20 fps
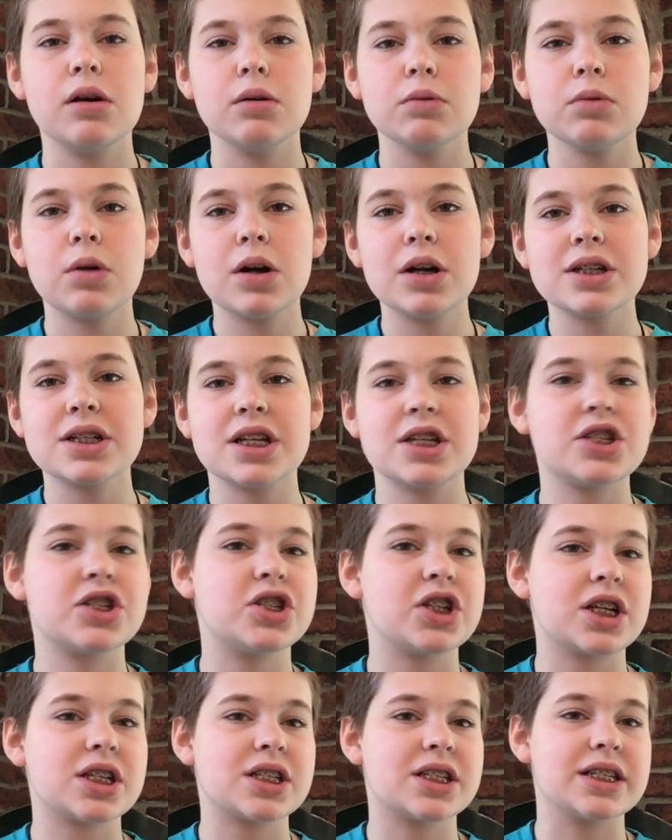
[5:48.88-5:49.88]
Lars has
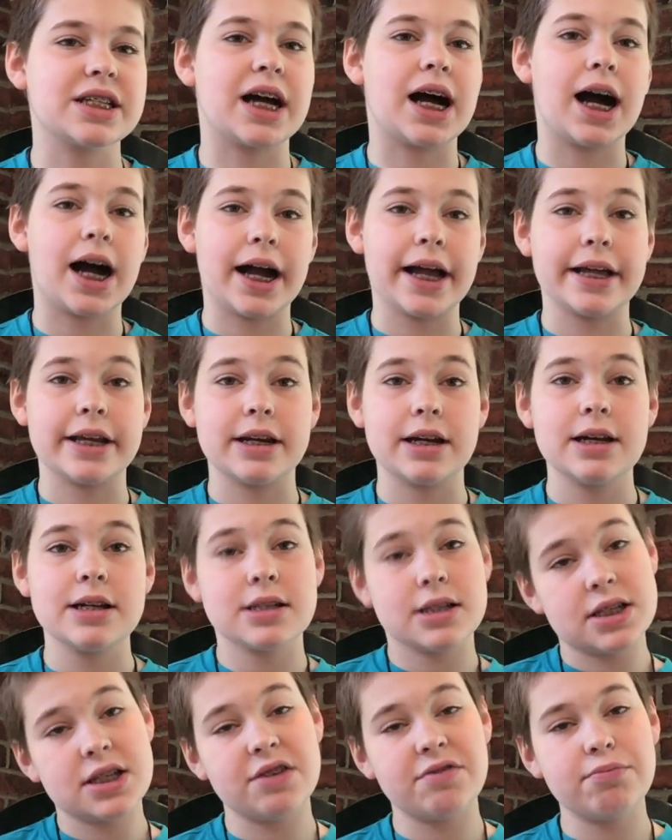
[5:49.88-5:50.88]
just died.
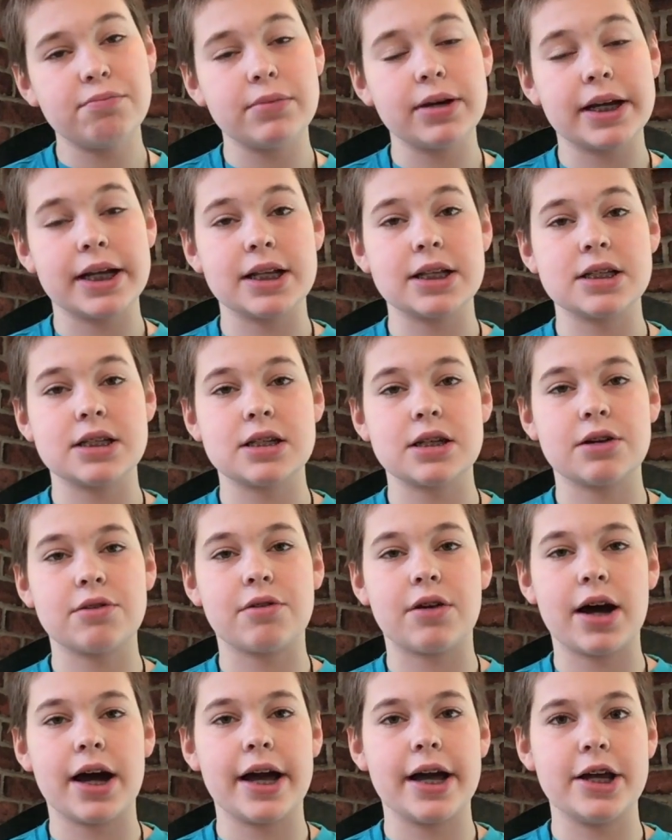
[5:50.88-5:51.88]
Stephen begins to
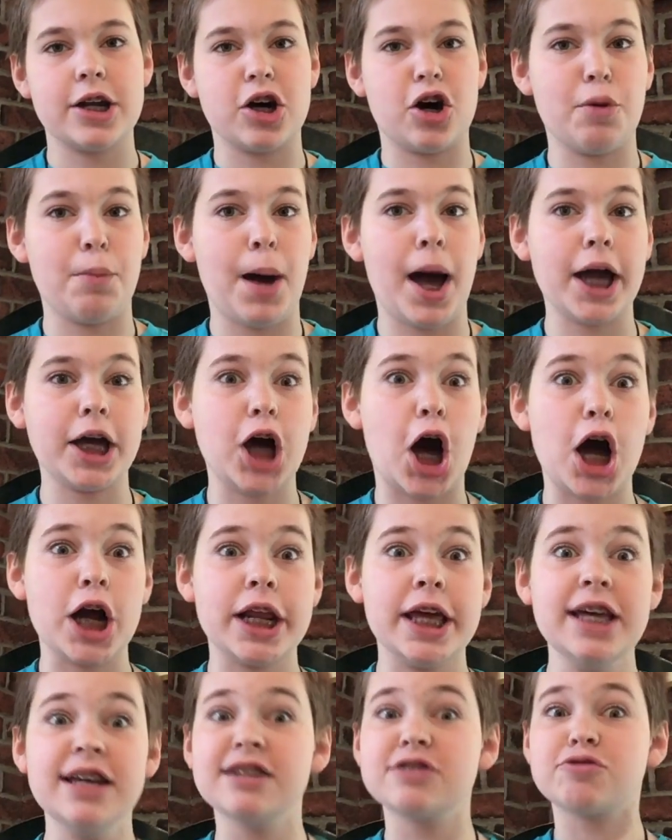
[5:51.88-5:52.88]
cry, and oh my god,
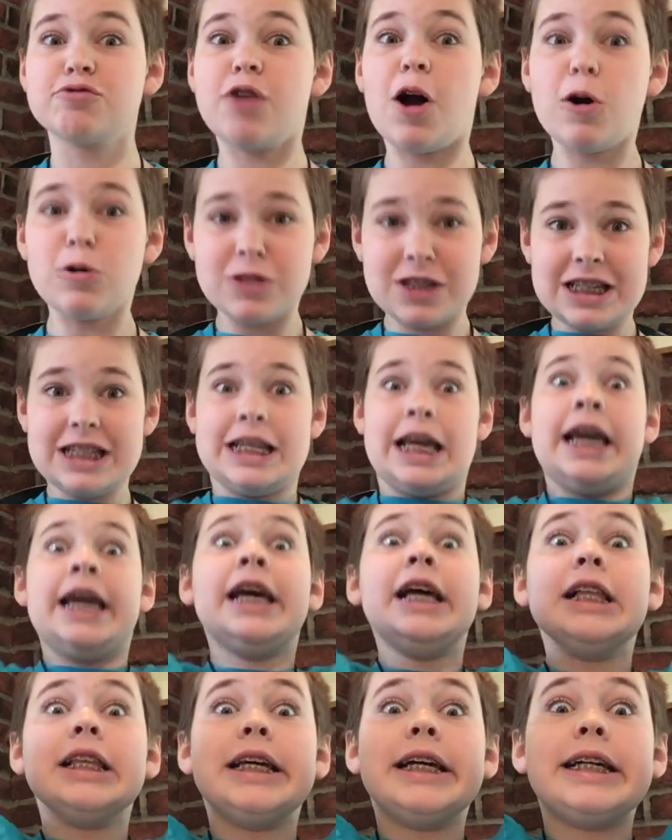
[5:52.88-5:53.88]
he has Rose's
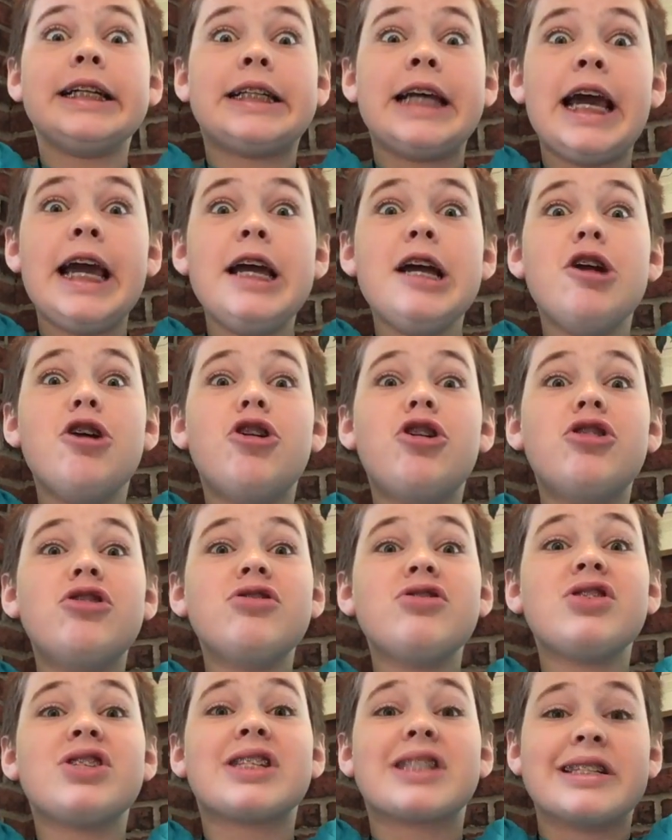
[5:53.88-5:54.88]
healing
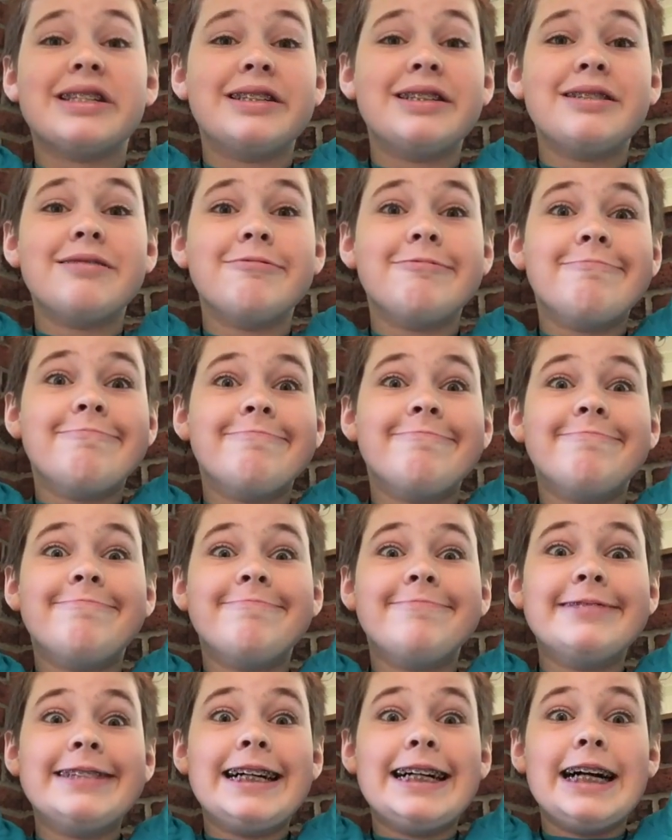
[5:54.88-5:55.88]
tears!
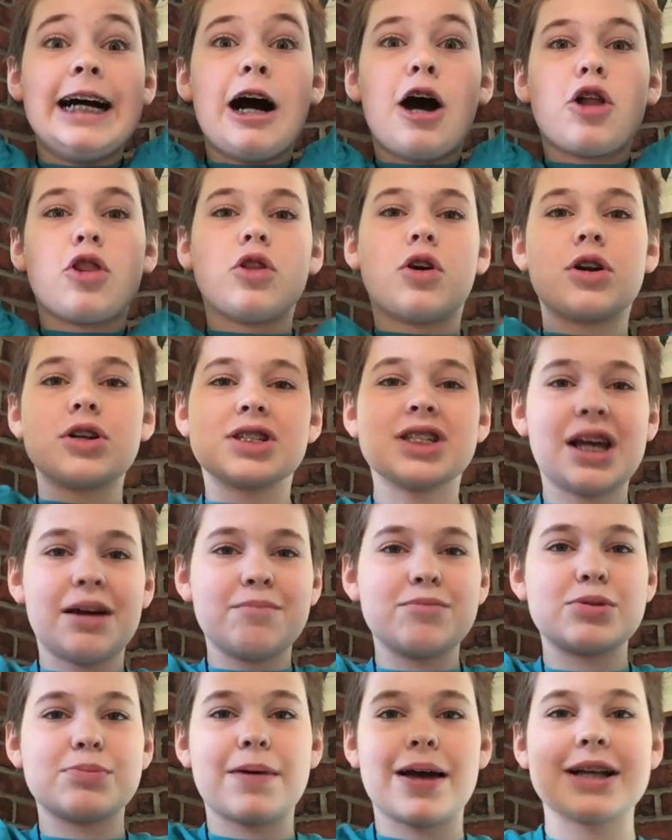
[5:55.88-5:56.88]
Lars
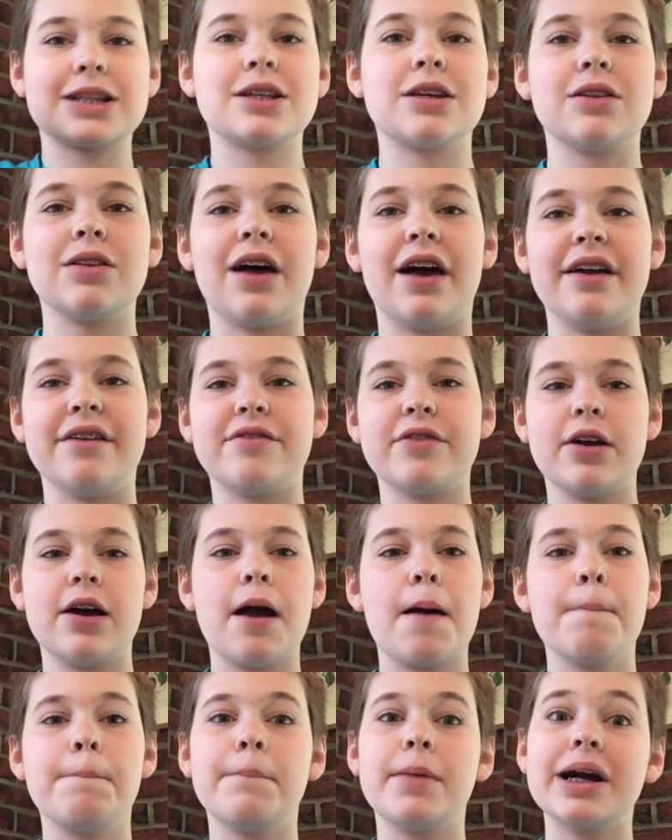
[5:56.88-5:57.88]
comes back to life,
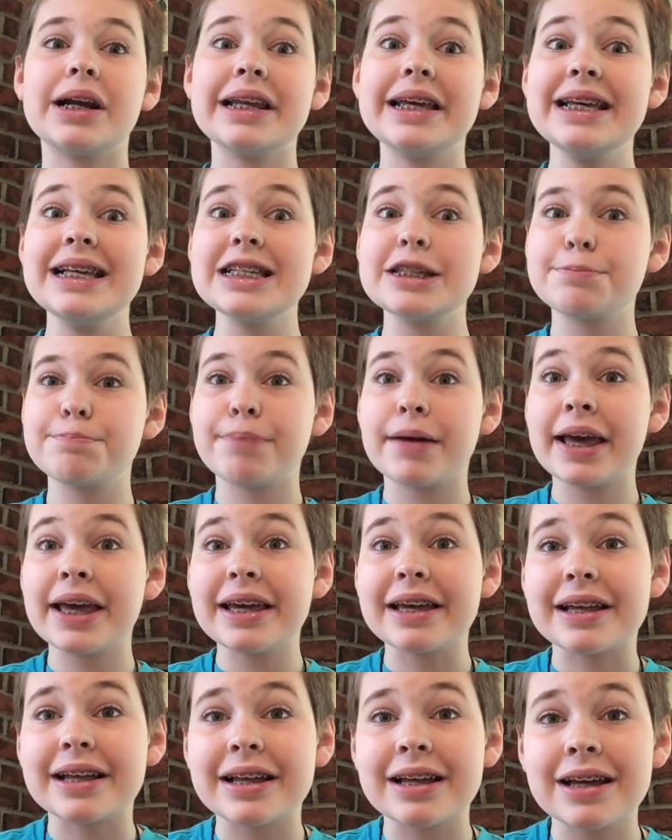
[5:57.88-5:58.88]
but he's
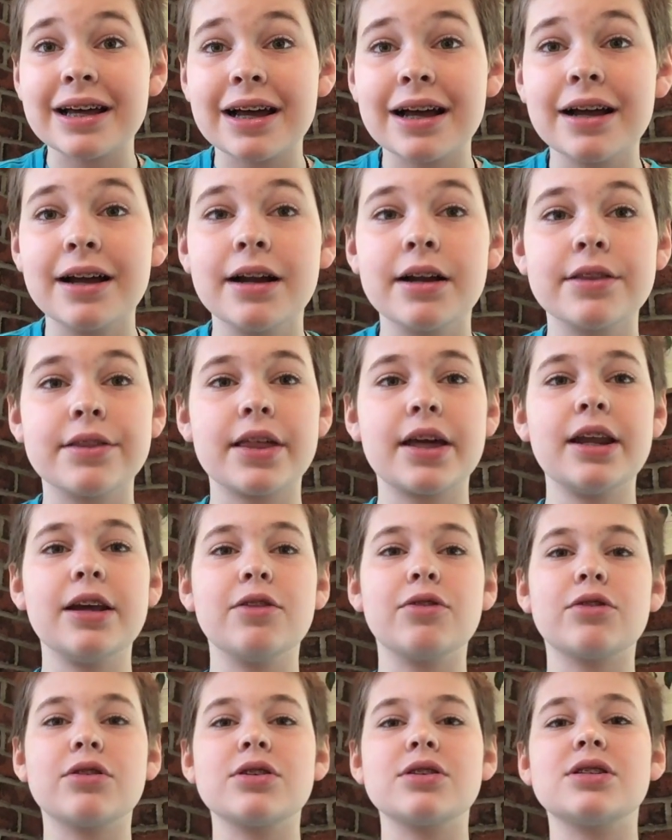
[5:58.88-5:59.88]
pink. Then
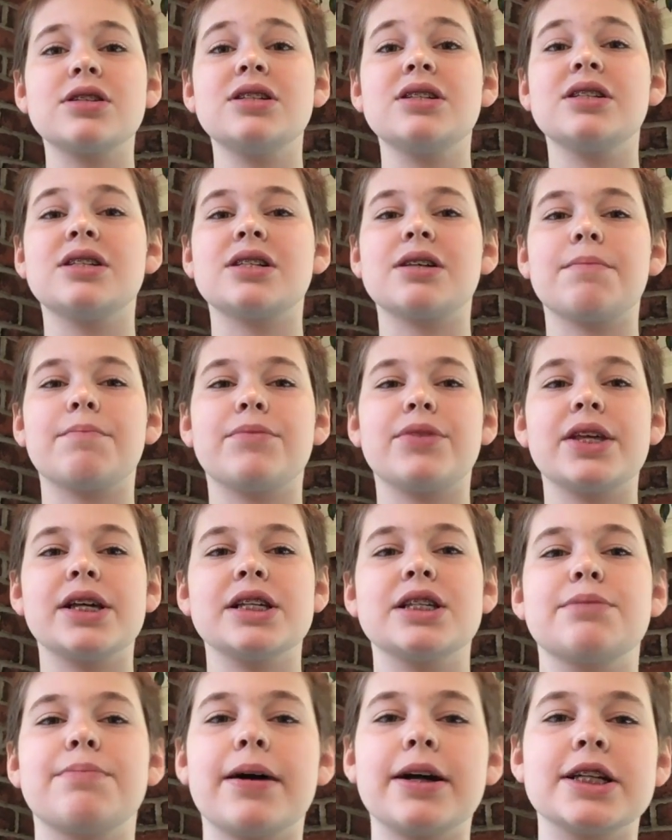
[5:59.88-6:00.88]
he learns some
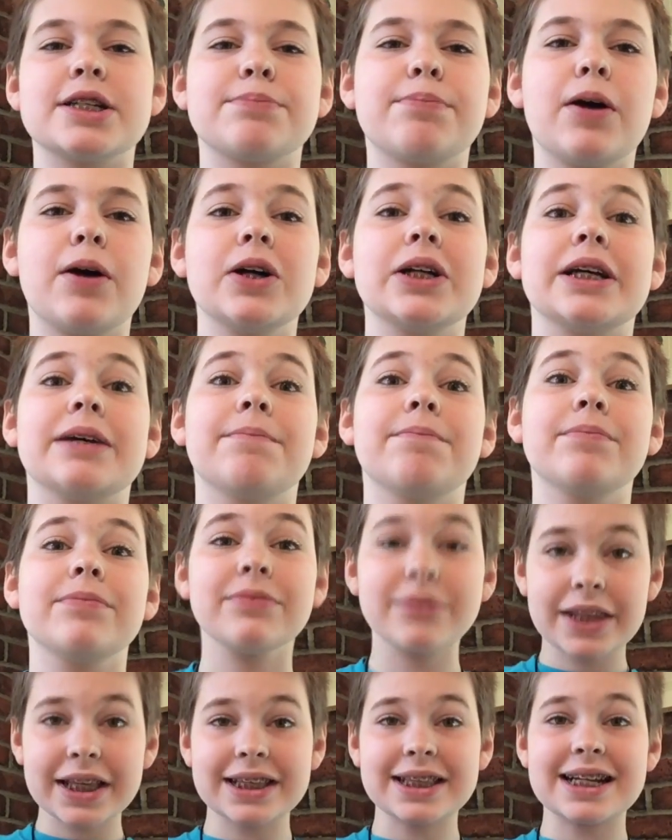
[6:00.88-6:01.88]
things about his body,
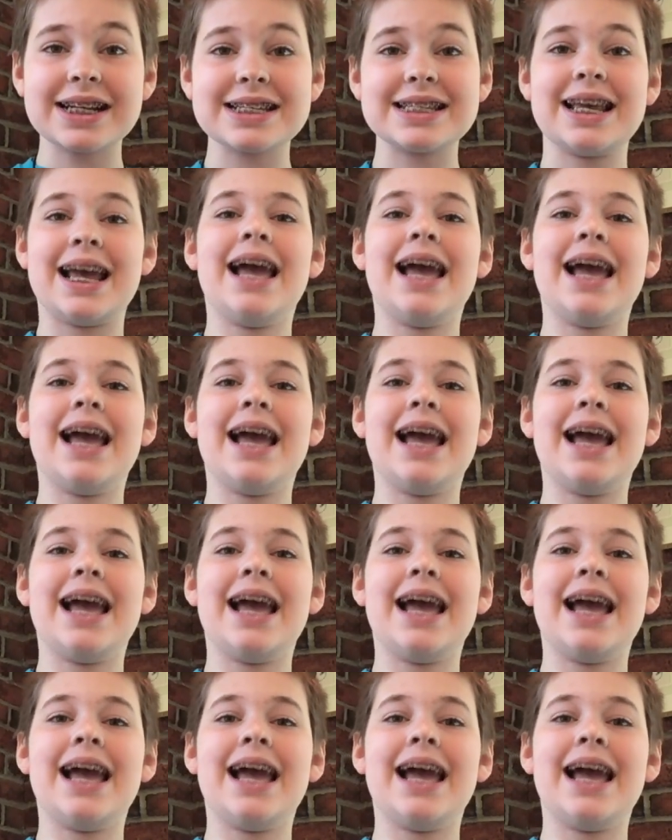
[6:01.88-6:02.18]
like that his